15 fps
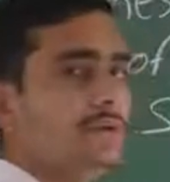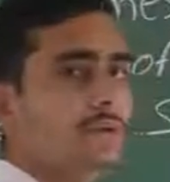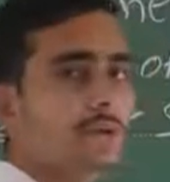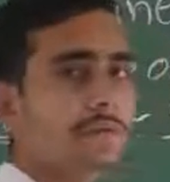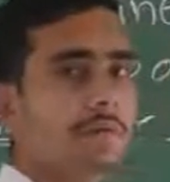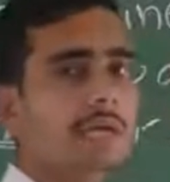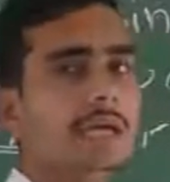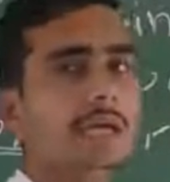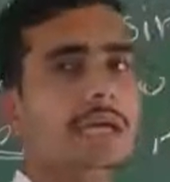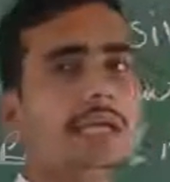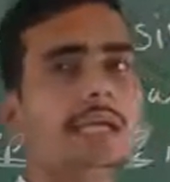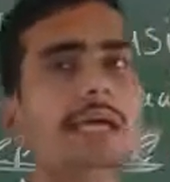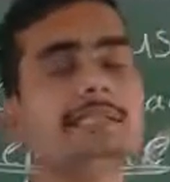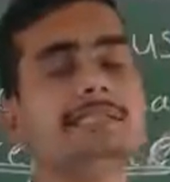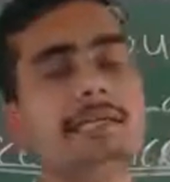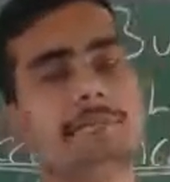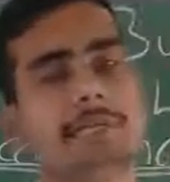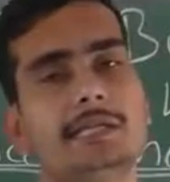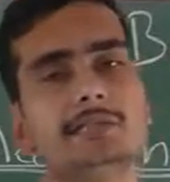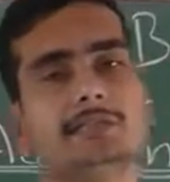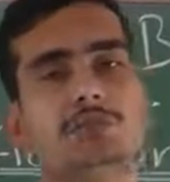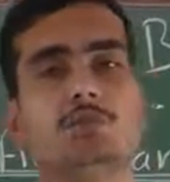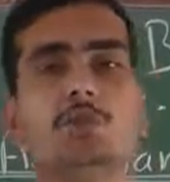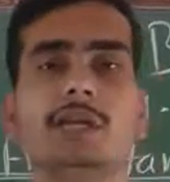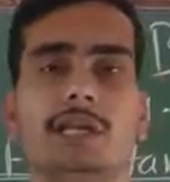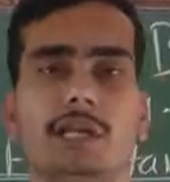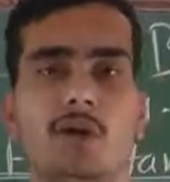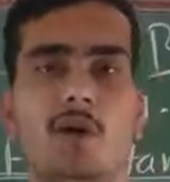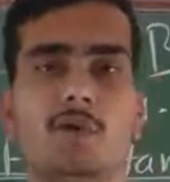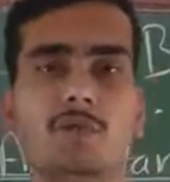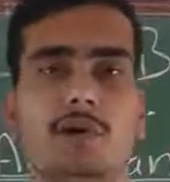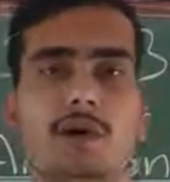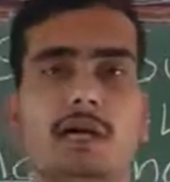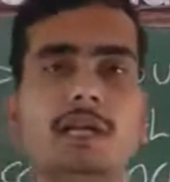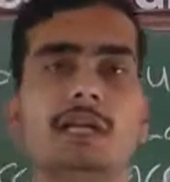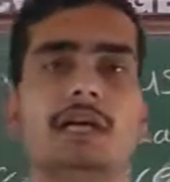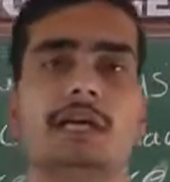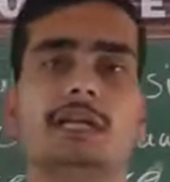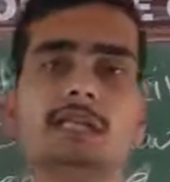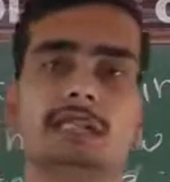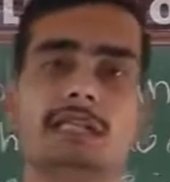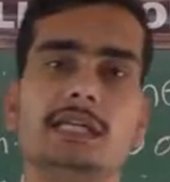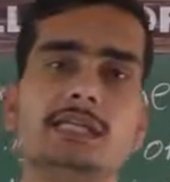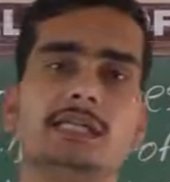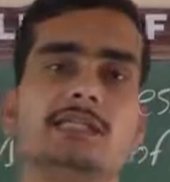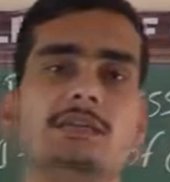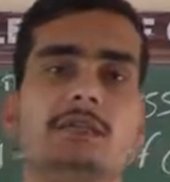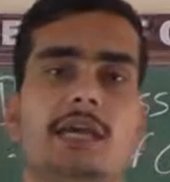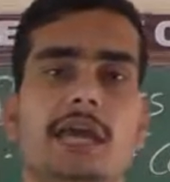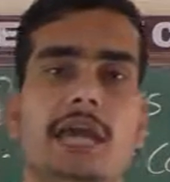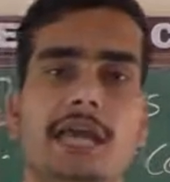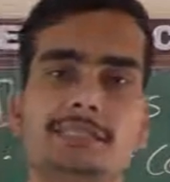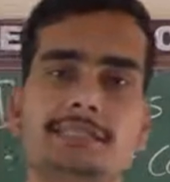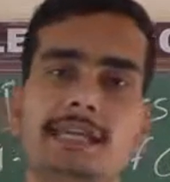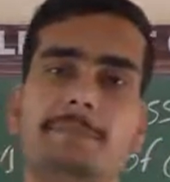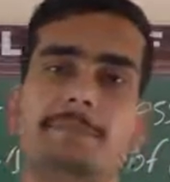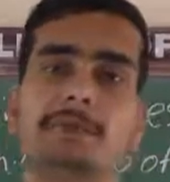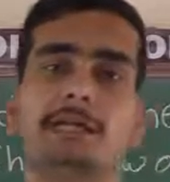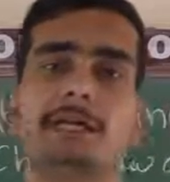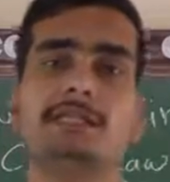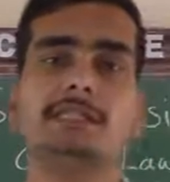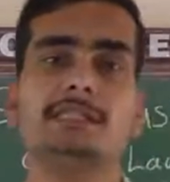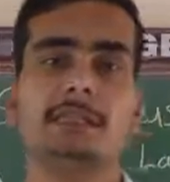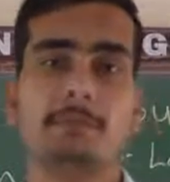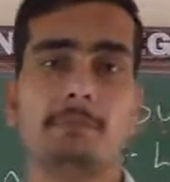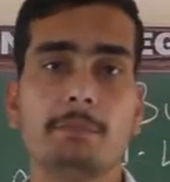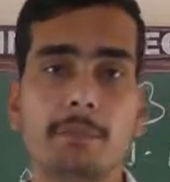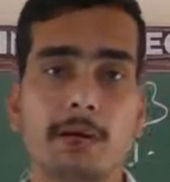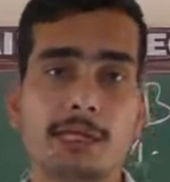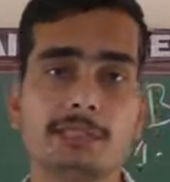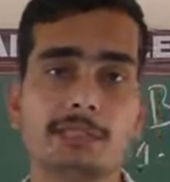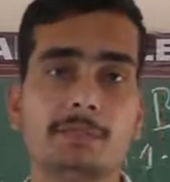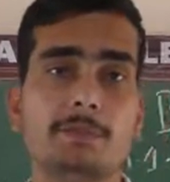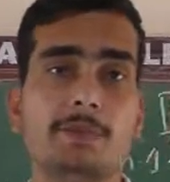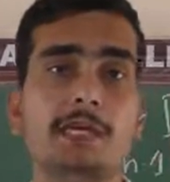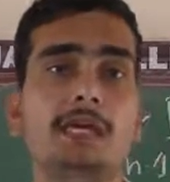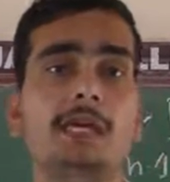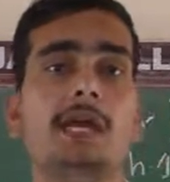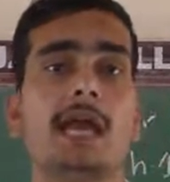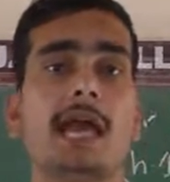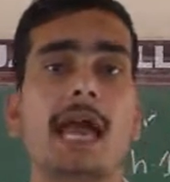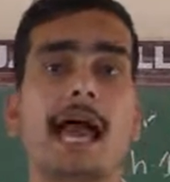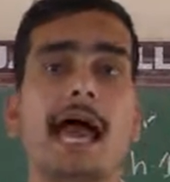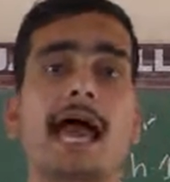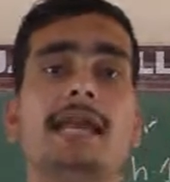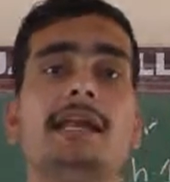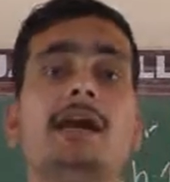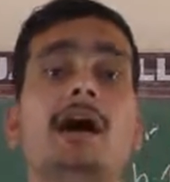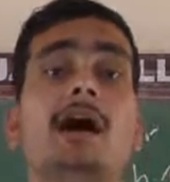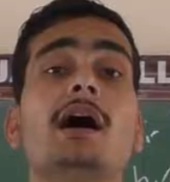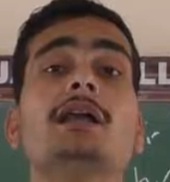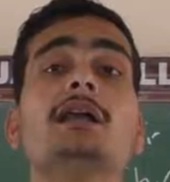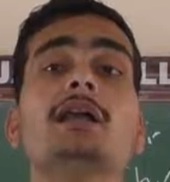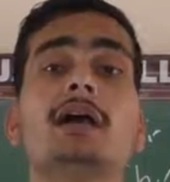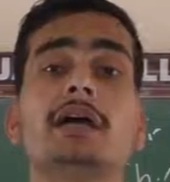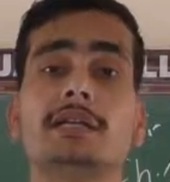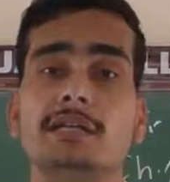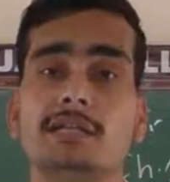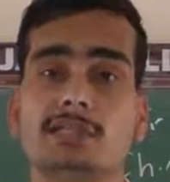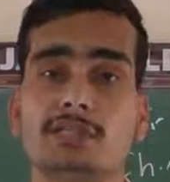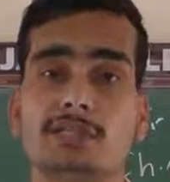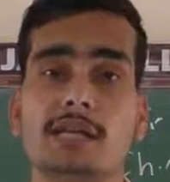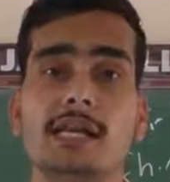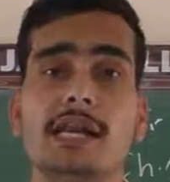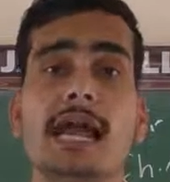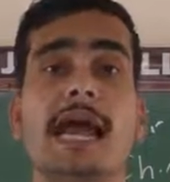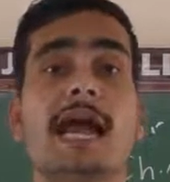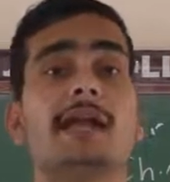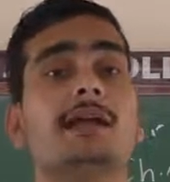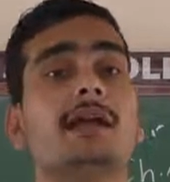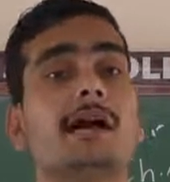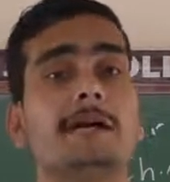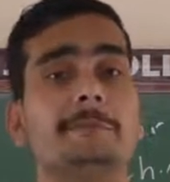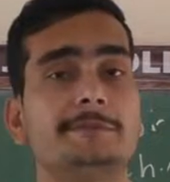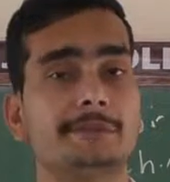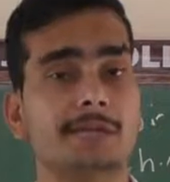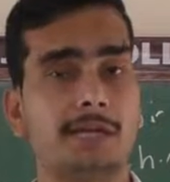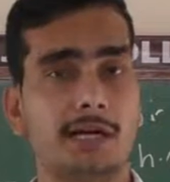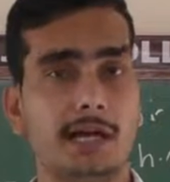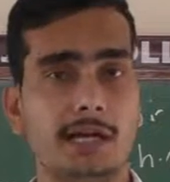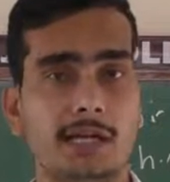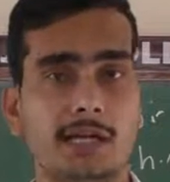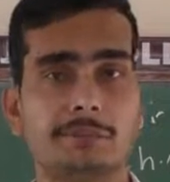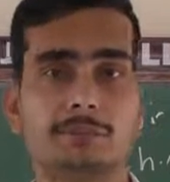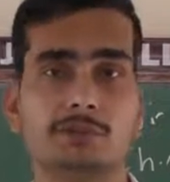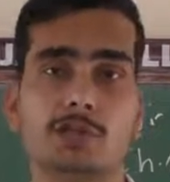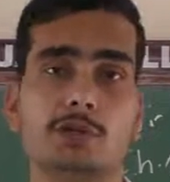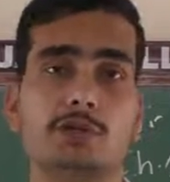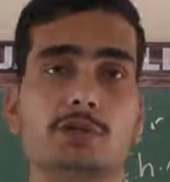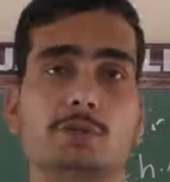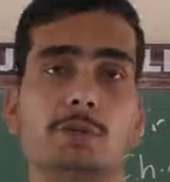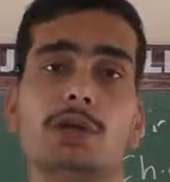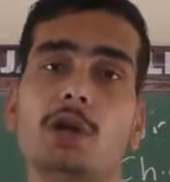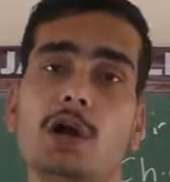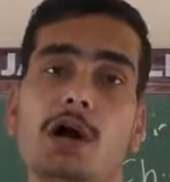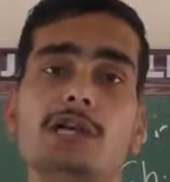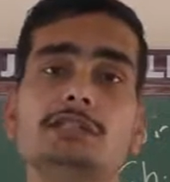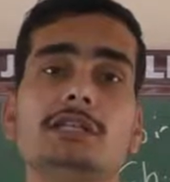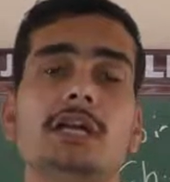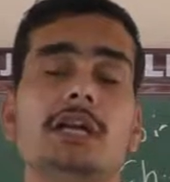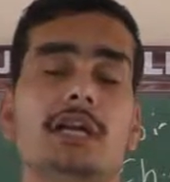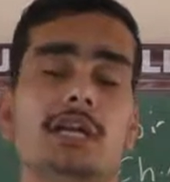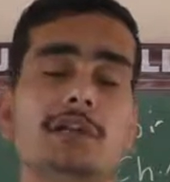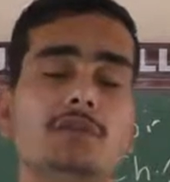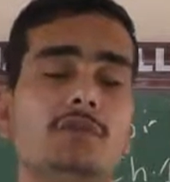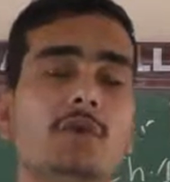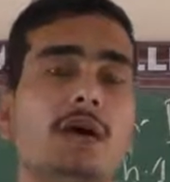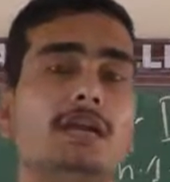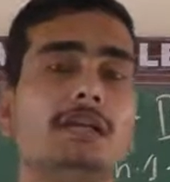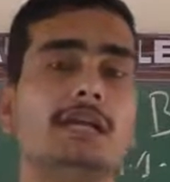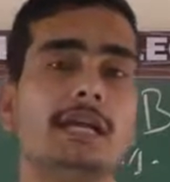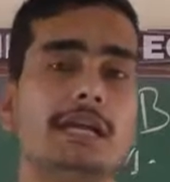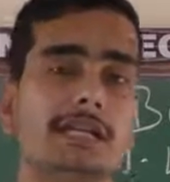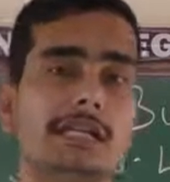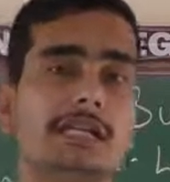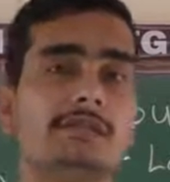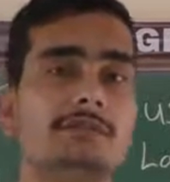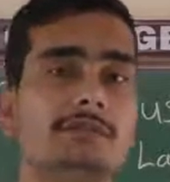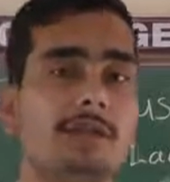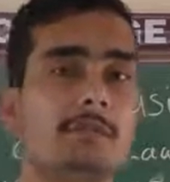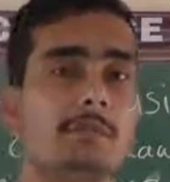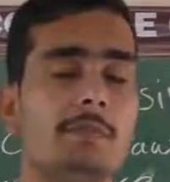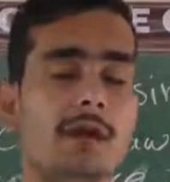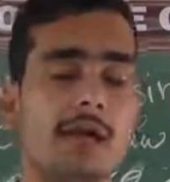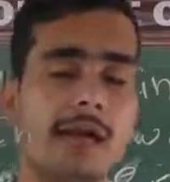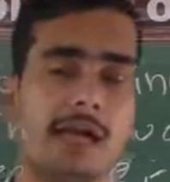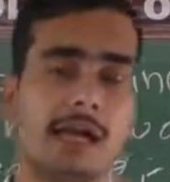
you giving any acceptance to any offer, this acceptance must be an unconditional and unabsolute, because if you are getting some